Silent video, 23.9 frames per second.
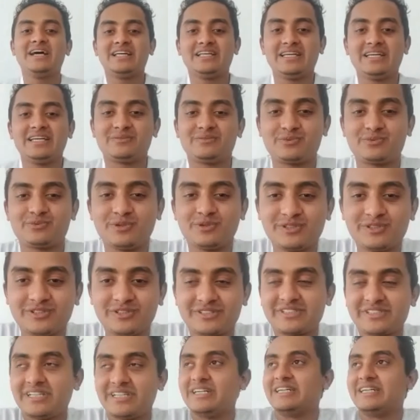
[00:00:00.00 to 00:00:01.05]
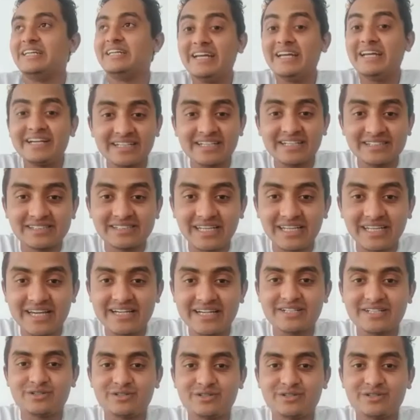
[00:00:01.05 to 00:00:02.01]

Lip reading: It was a great insight.